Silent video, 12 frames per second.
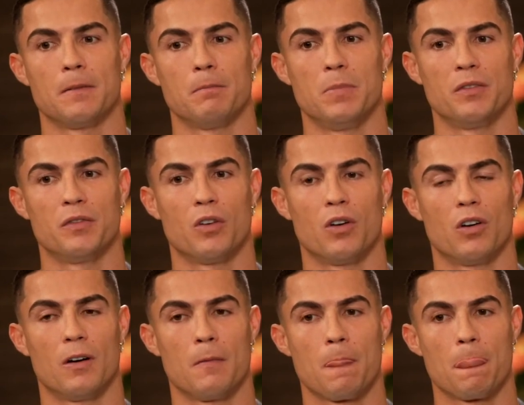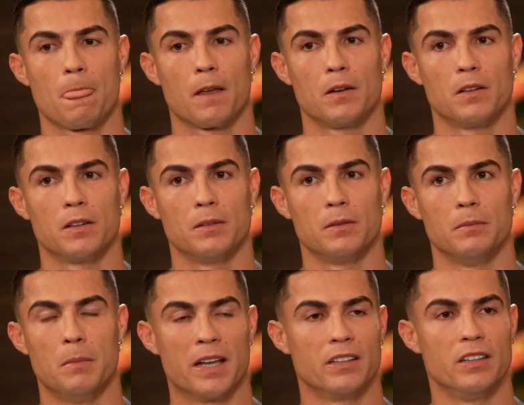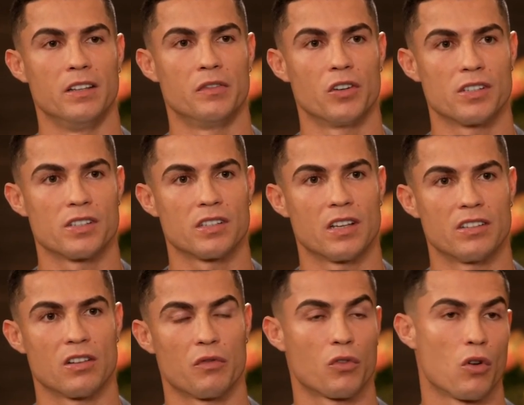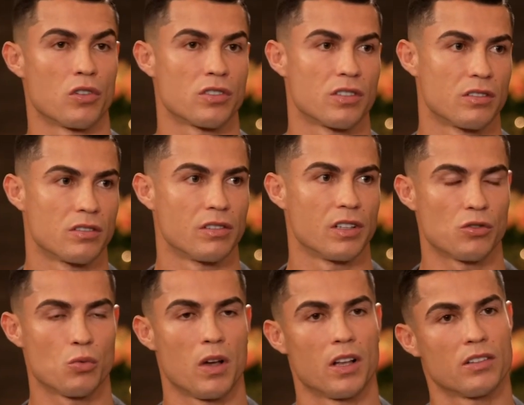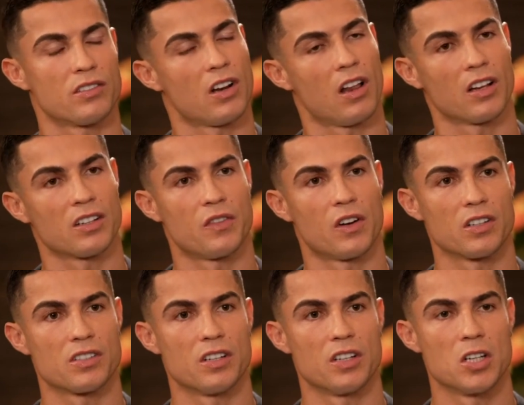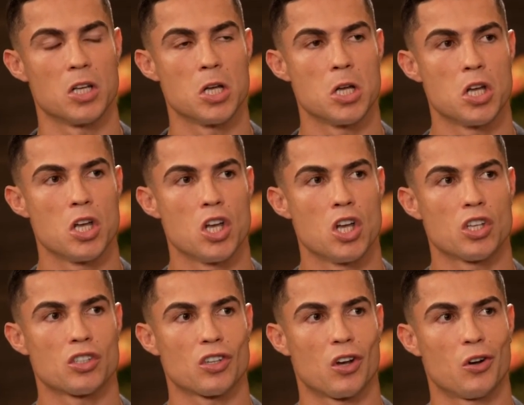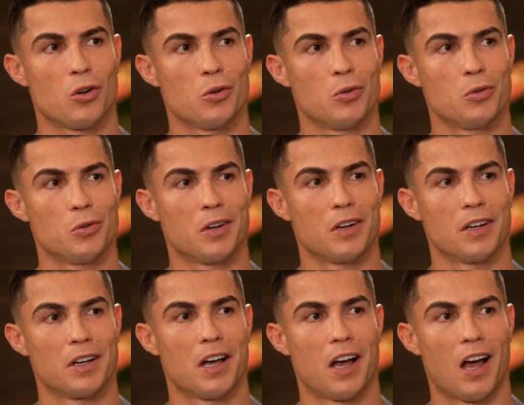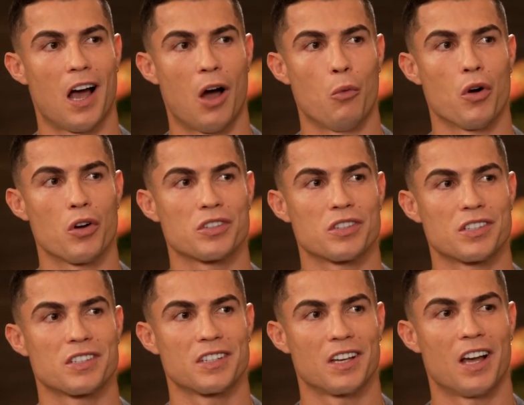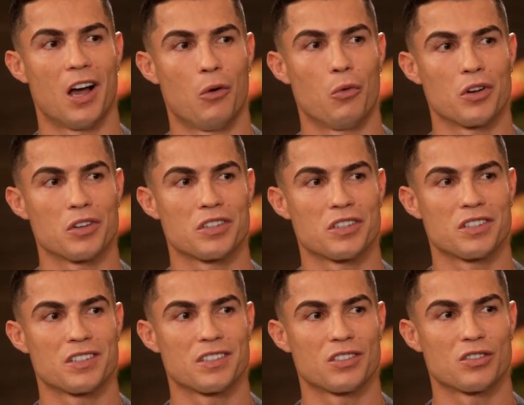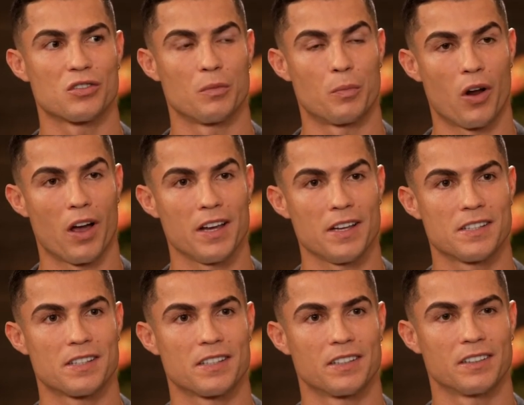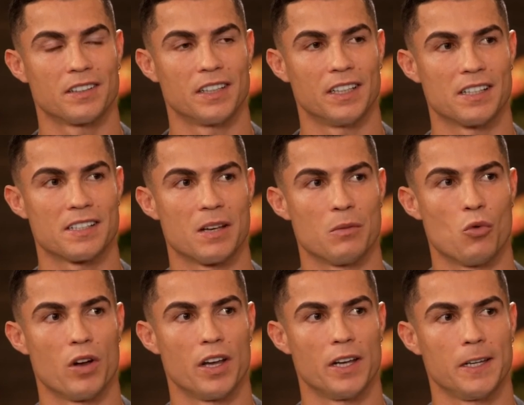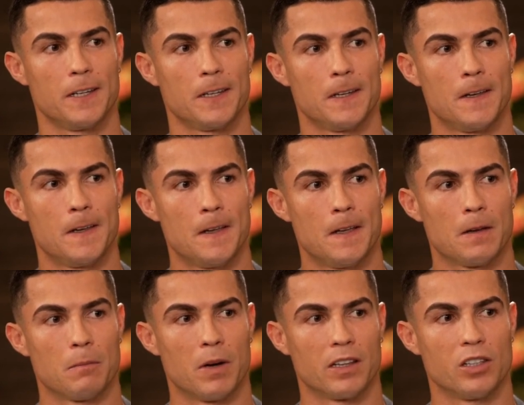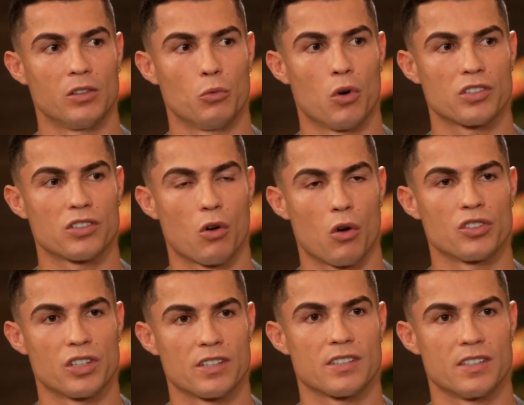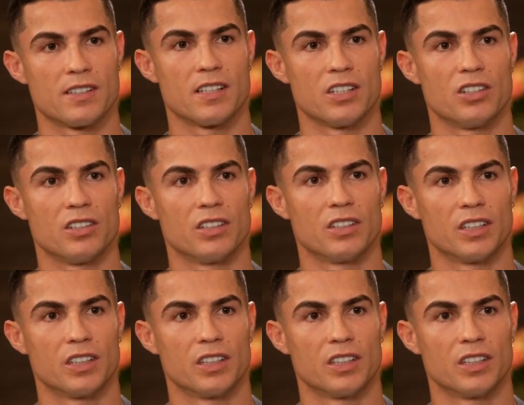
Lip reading: before, make the difference. And of course, as well, Sir Alex Ferguson. So I was surprised in the same way, but it was a conscious decision.